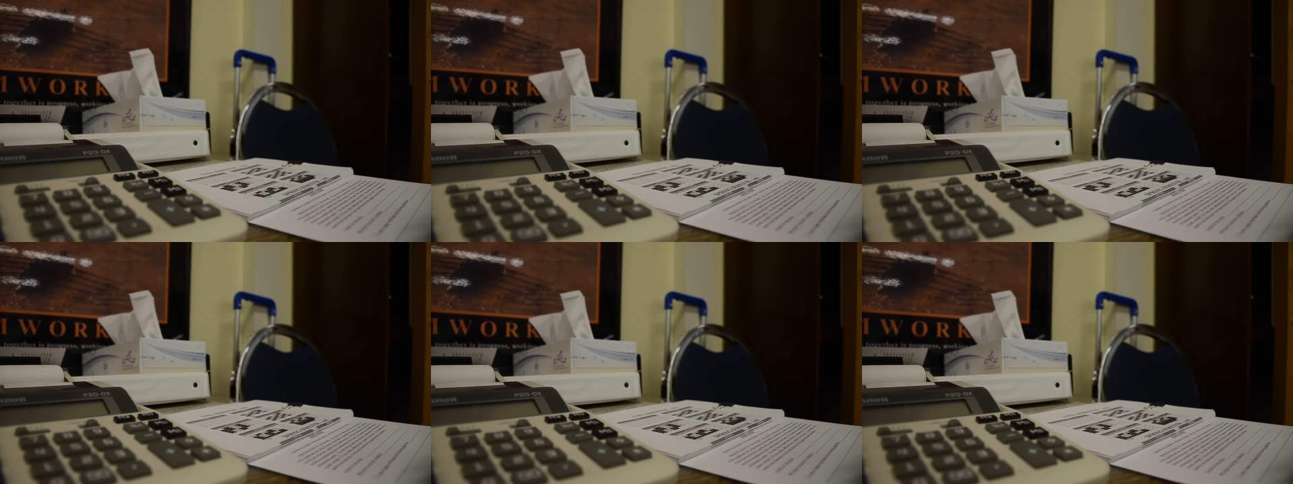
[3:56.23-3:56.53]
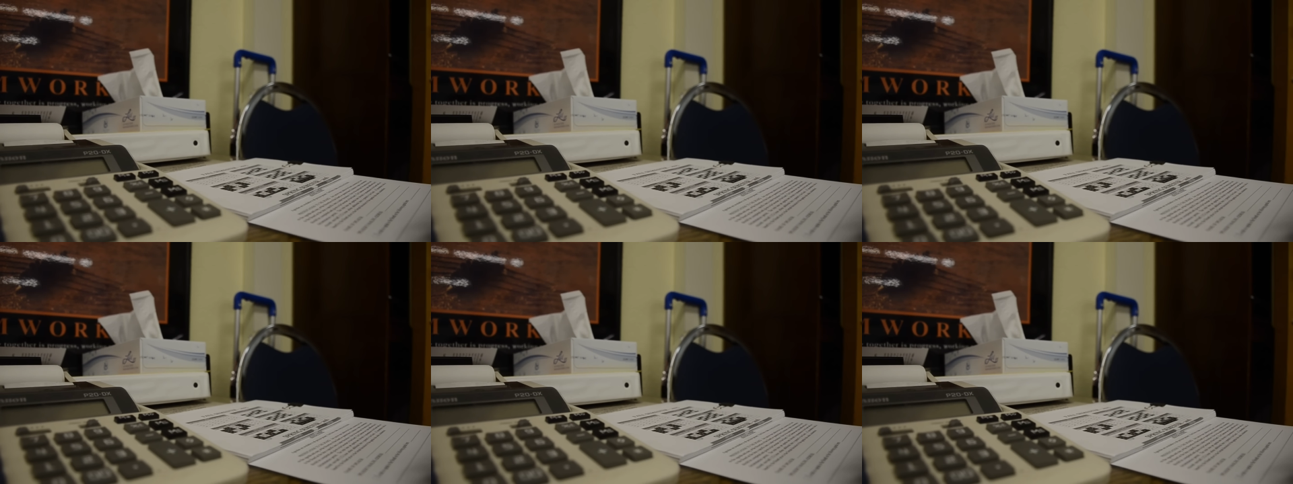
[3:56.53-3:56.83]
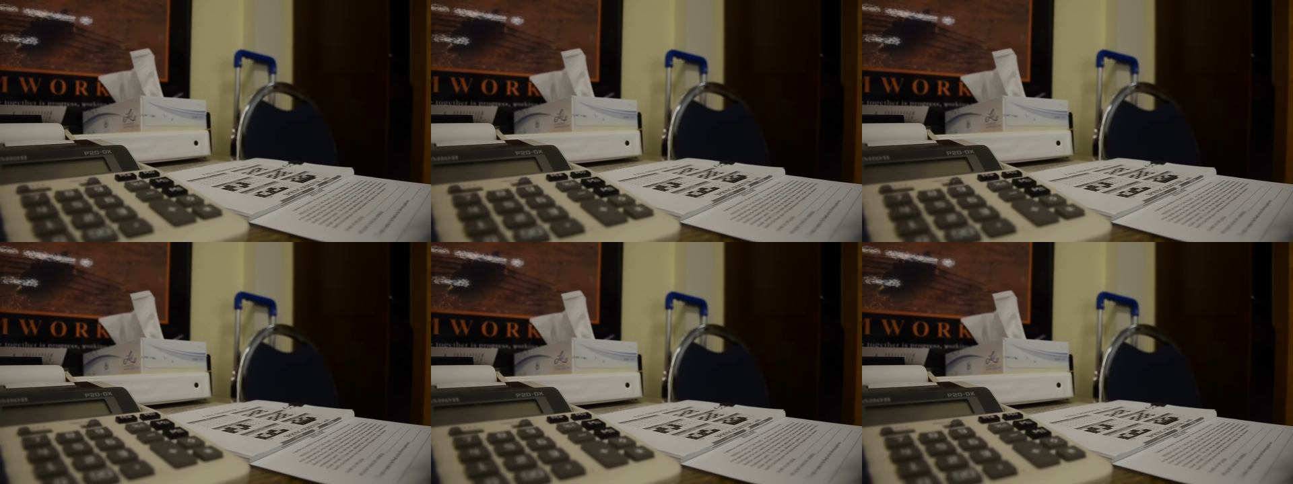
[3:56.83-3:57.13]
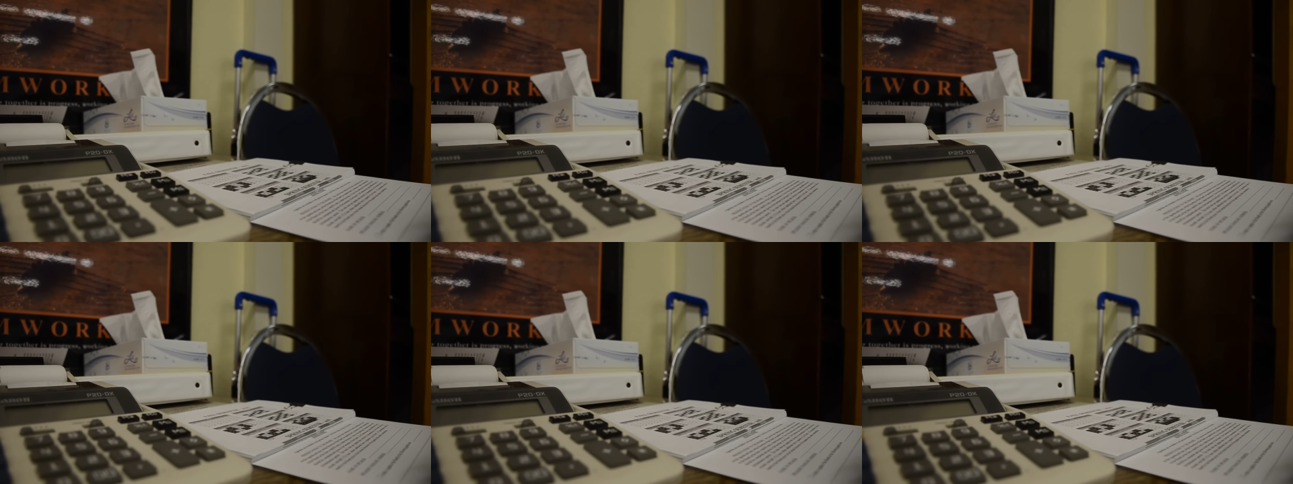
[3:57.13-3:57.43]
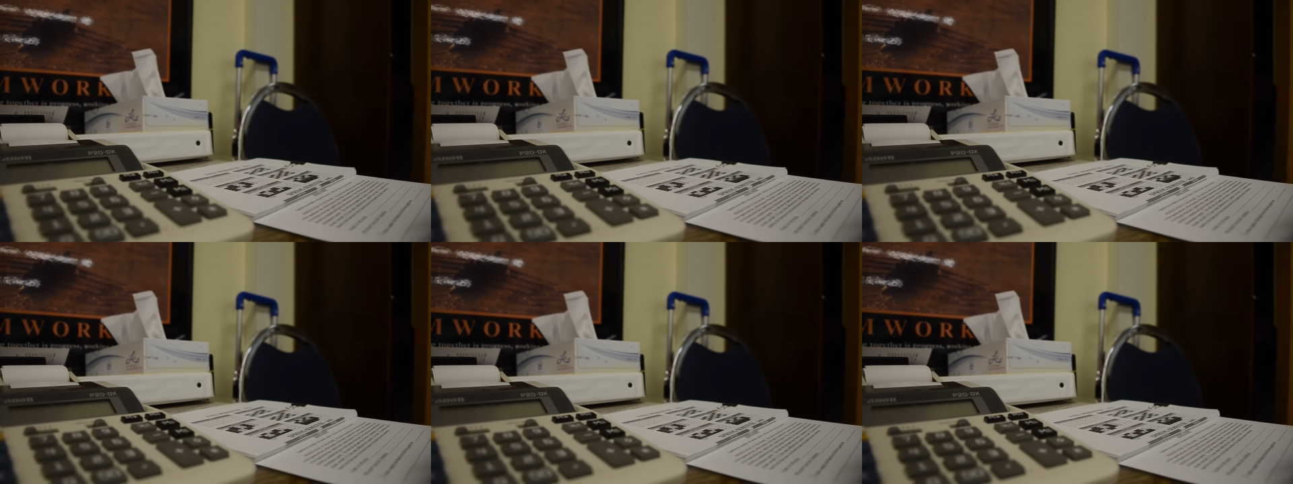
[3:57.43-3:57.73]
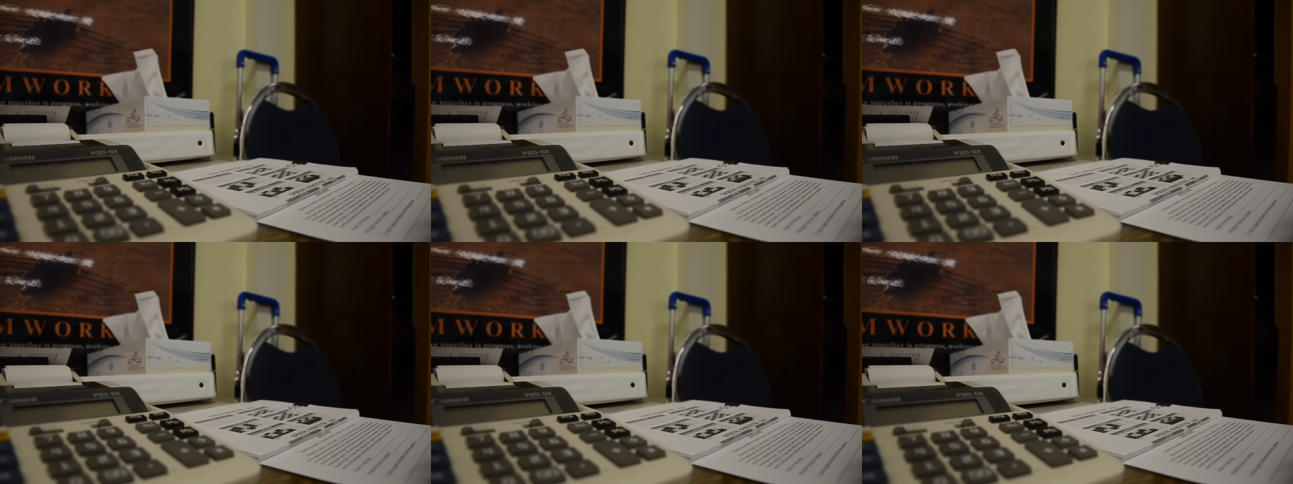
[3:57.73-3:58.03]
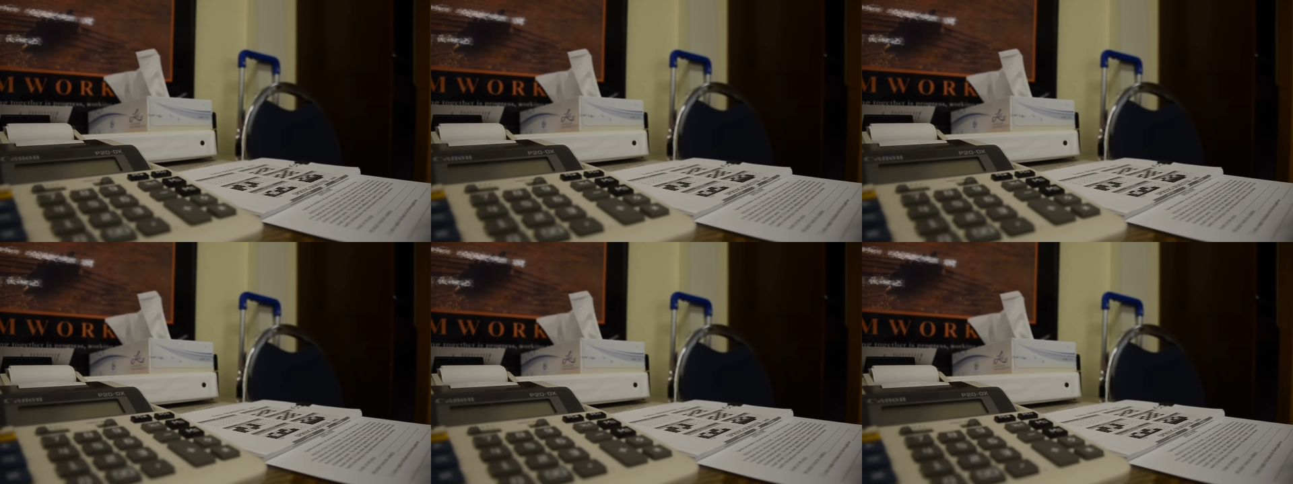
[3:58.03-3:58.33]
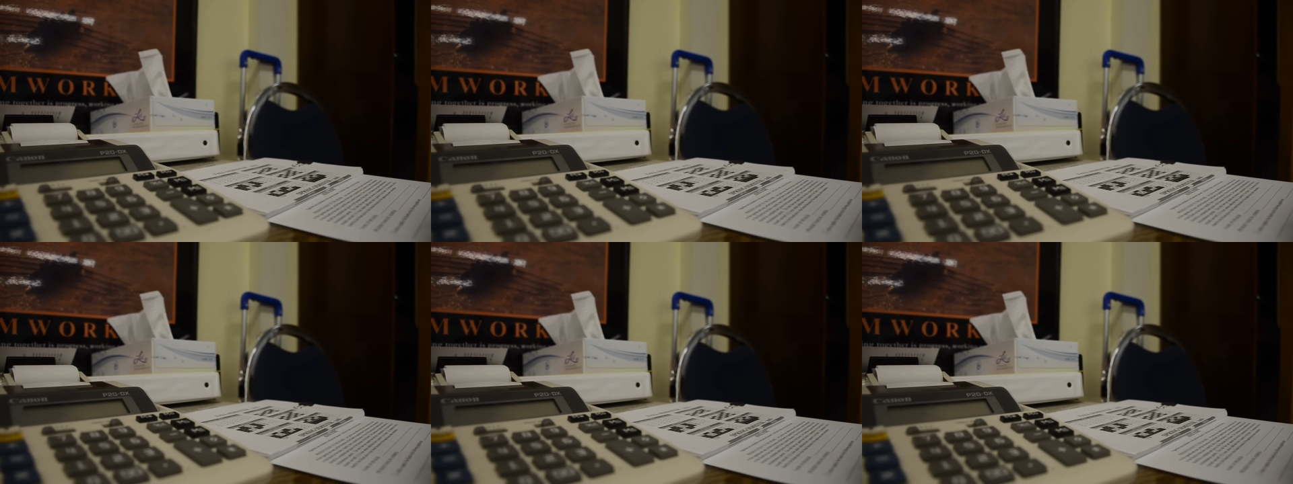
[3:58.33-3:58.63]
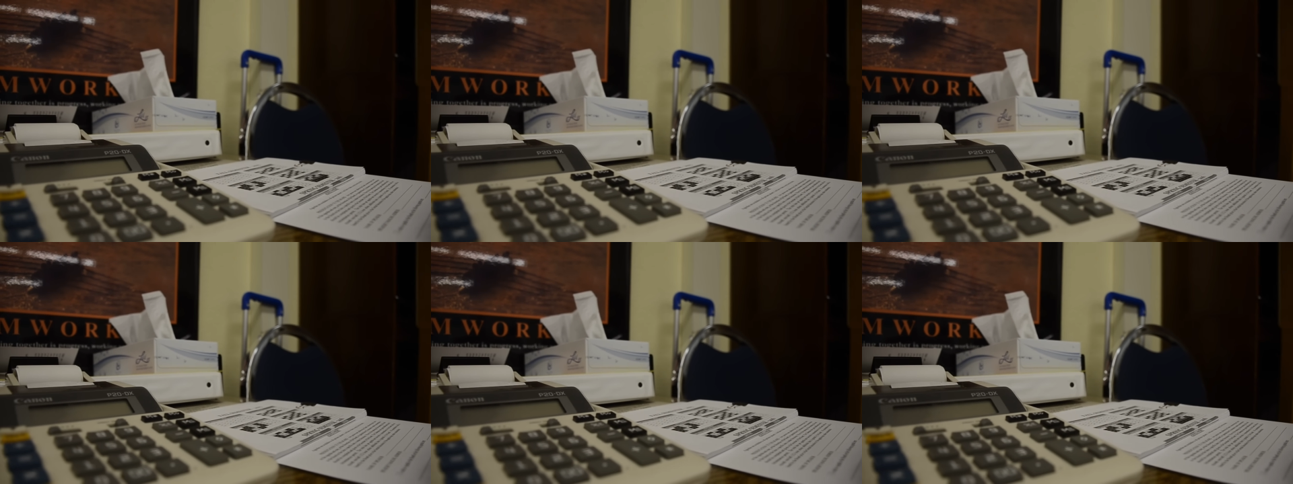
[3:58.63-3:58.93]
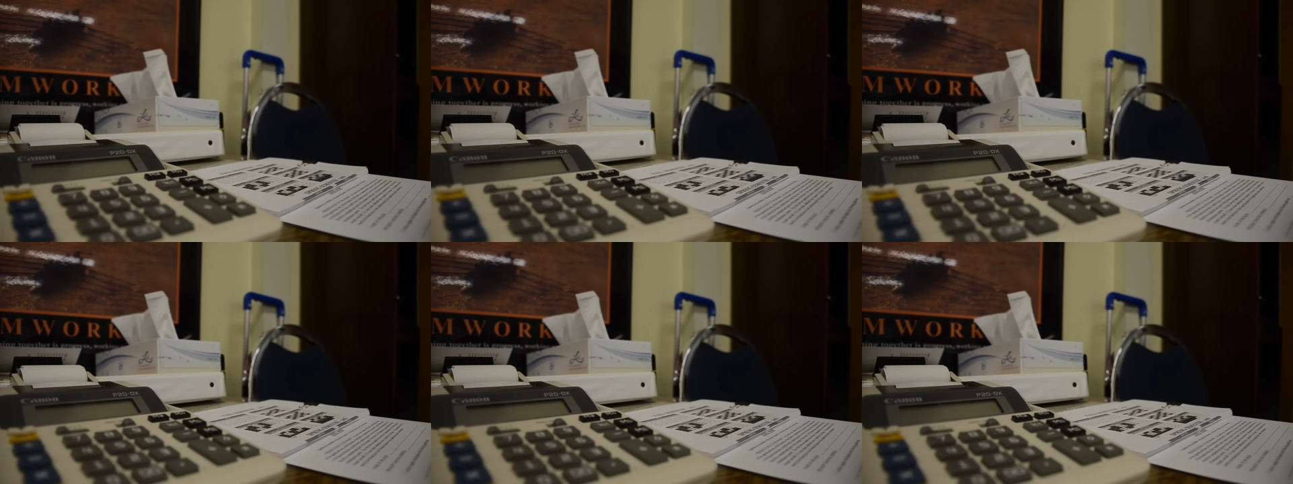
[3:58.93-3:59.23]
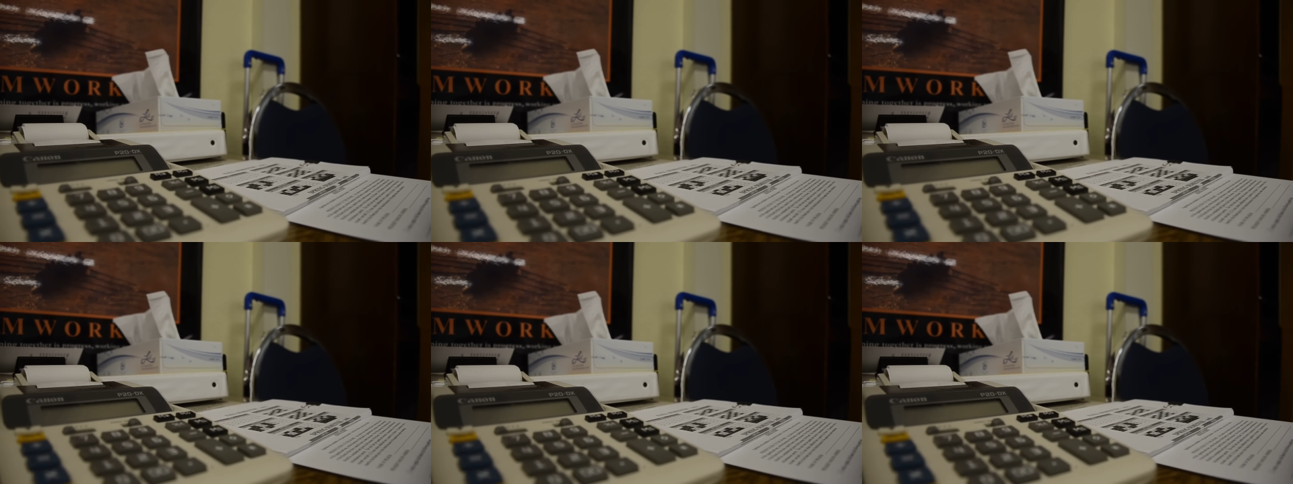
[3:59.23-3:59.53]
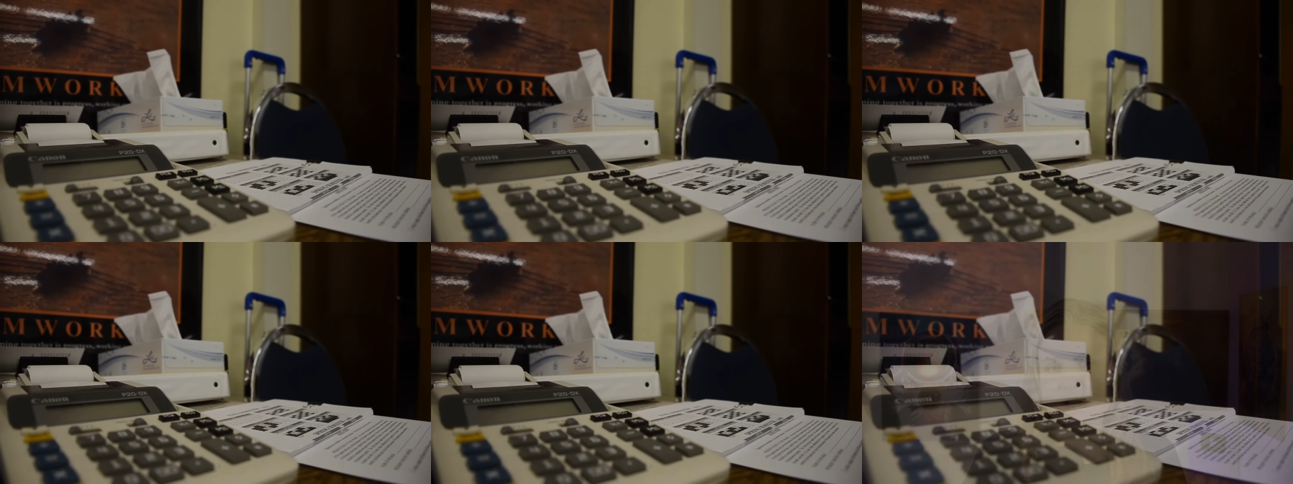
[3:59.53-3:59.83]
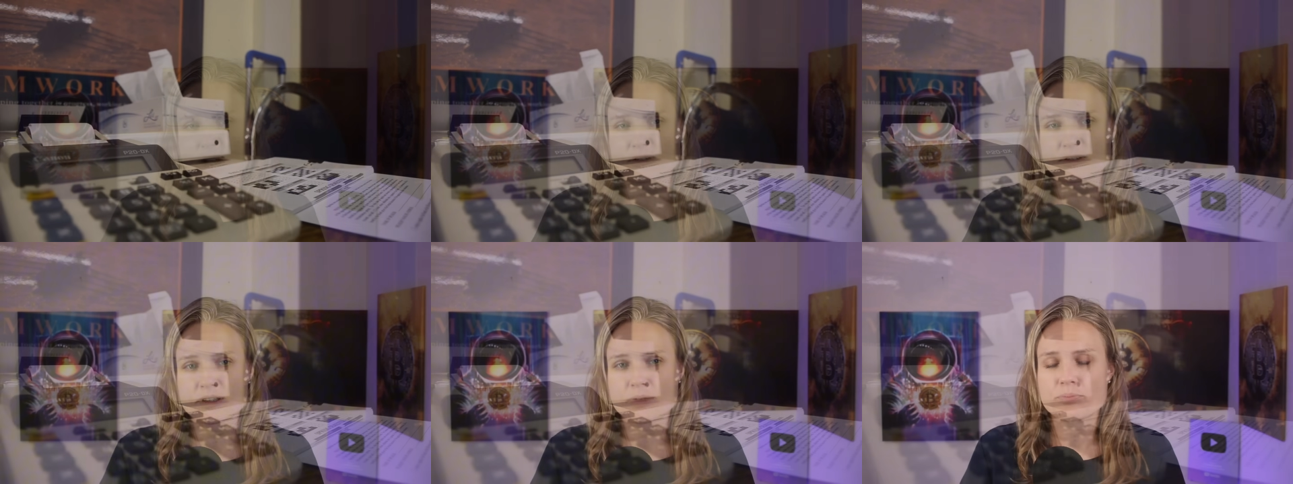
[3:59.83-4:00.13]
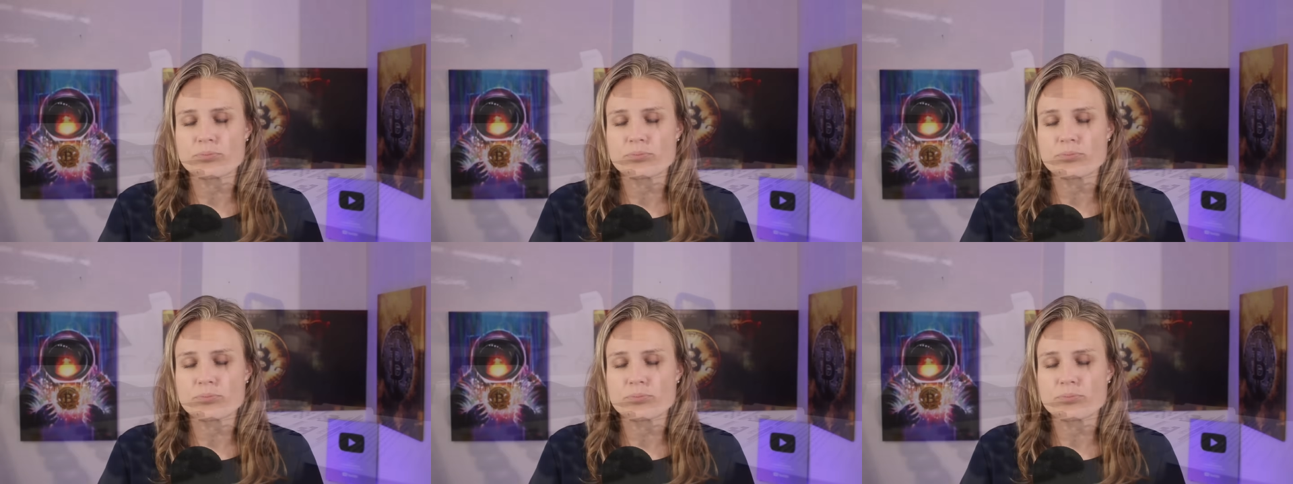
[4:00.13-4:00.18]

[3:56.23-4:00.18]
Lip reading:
(no speaker visible)